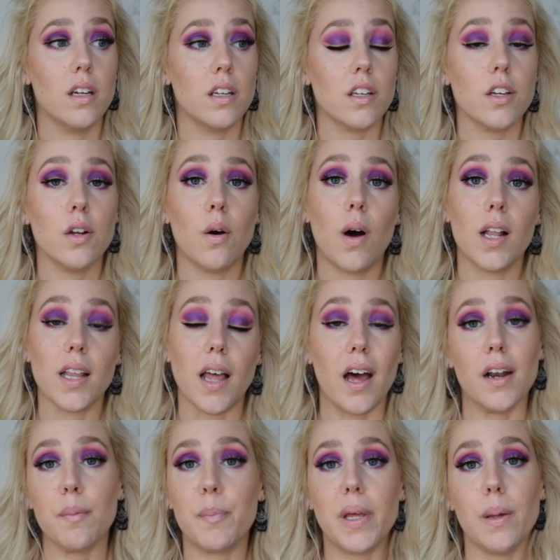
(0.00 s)
you know, a
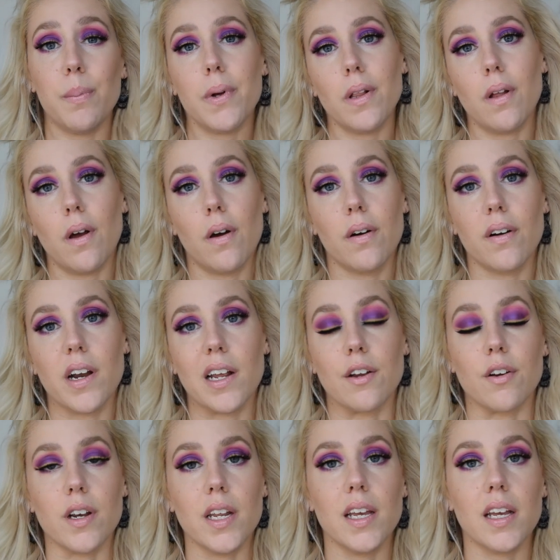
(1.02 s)
lot of people are
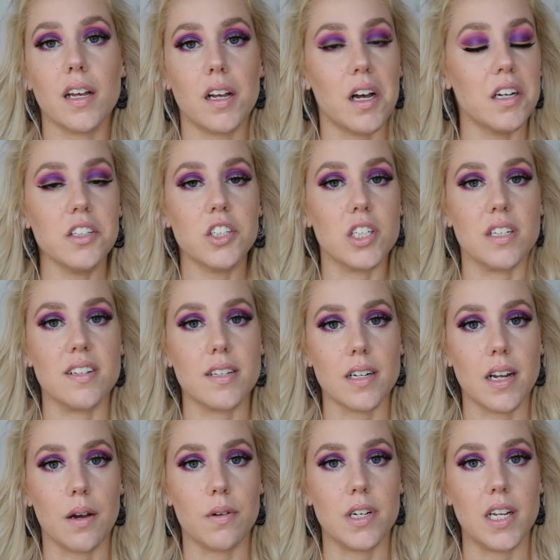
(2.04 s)
ingredient conscious
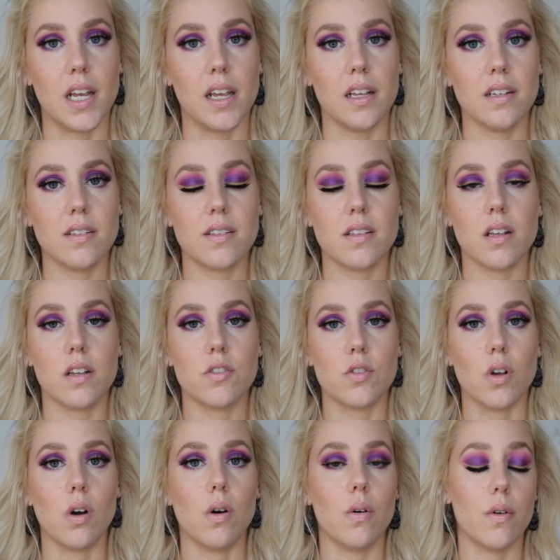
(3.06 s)
nowadays,
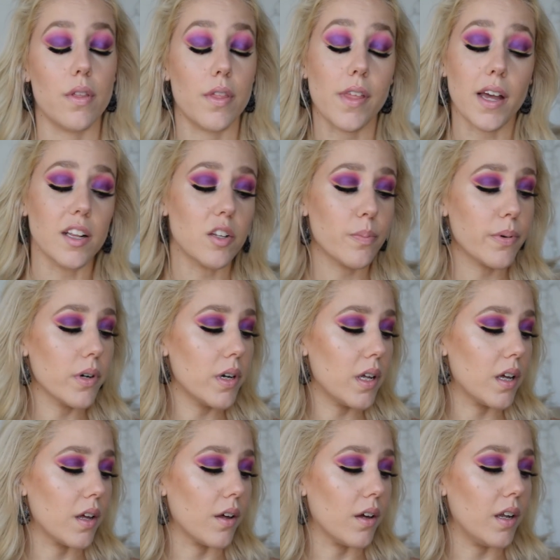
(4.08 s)
so that's
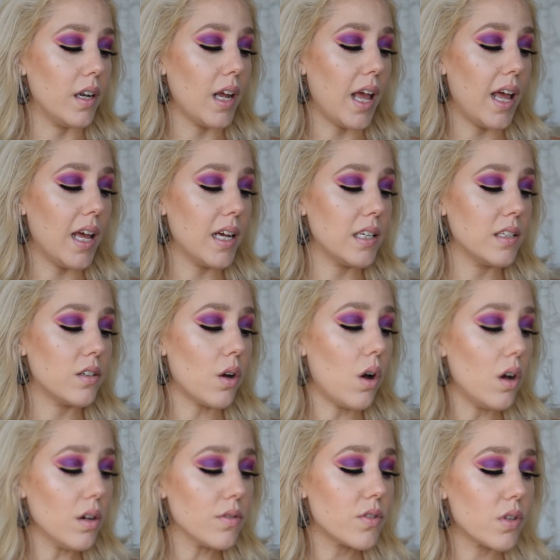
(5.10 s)
pretty good. And
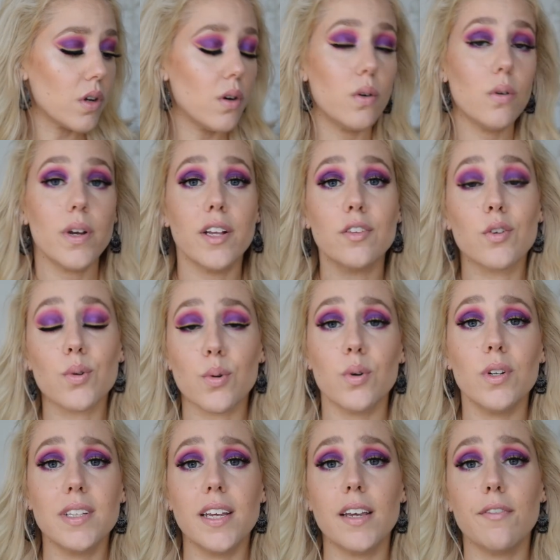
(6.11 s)
also, it's
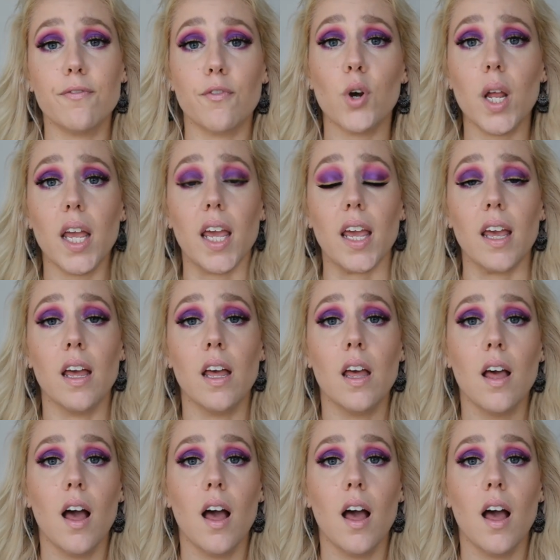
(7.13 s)
cruelty-free.